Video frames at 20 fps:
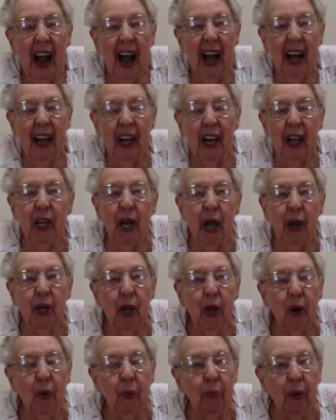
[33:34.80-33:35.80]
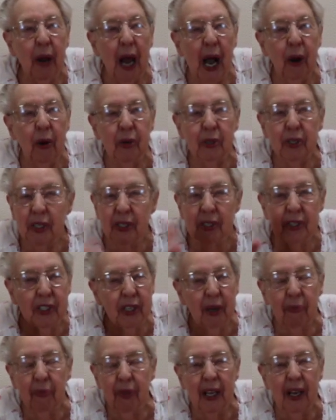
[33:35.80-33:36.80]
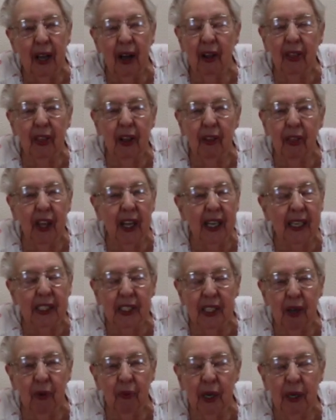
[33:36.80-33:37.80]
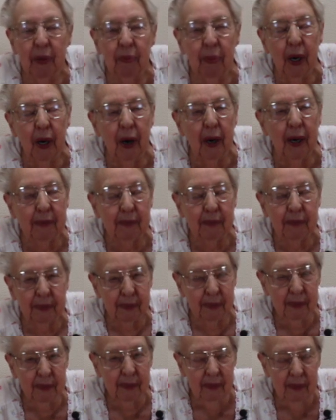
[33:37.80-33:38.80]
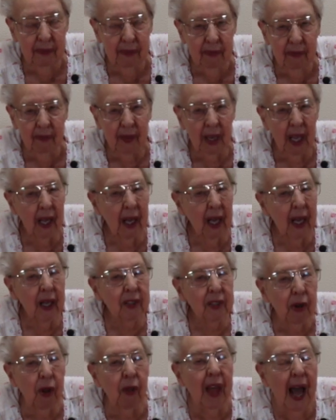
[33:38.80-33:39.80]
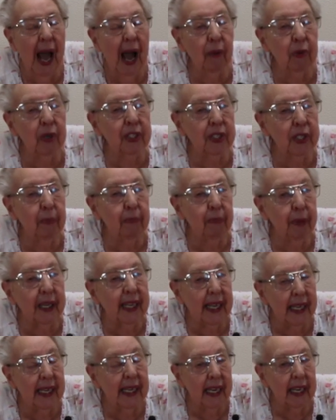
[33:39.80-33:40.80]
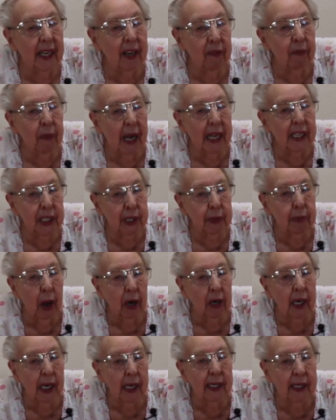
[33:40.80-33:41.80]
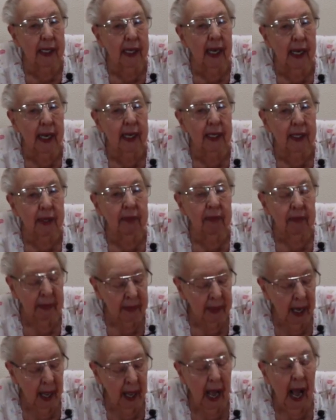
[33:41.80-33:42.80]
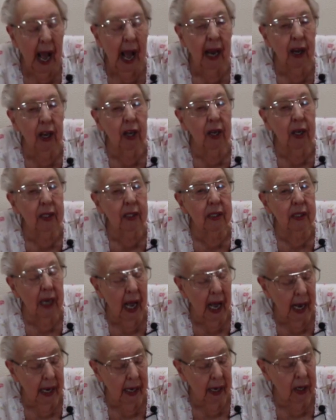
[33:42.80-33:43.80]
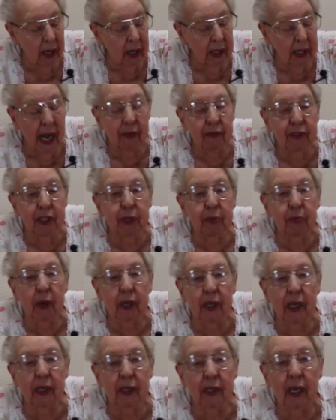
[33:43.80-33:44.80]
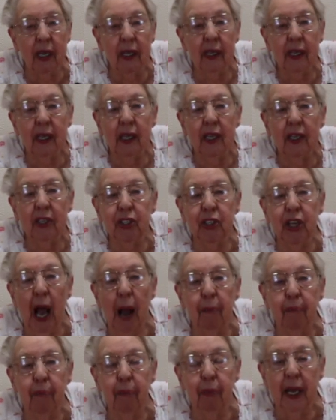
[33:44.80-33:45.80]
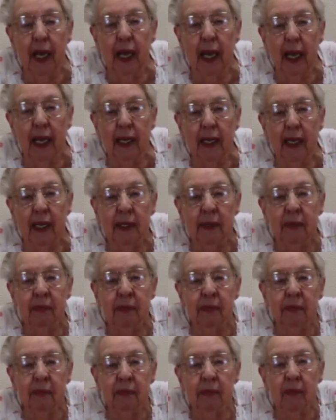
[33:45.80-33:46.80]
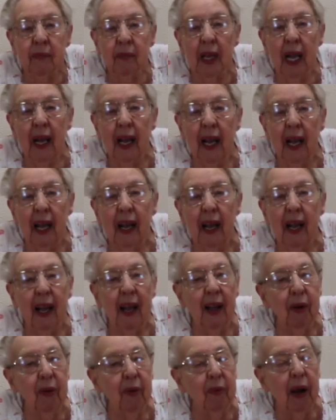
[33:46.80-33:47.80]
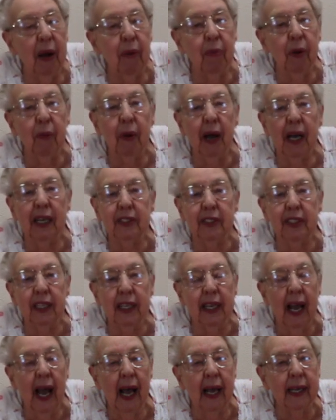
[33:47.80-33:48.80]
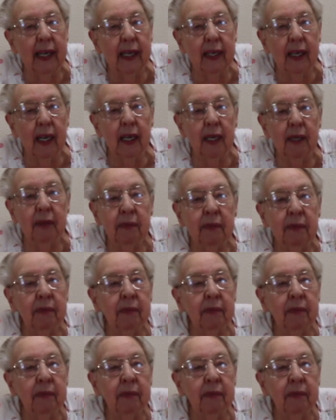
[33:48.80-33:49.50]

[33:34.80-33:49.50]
And then a new blouse and something, other things that we'd bought. So that was the beginning of my smuggling days. I learned I've smuggled champagne when we went to Canada,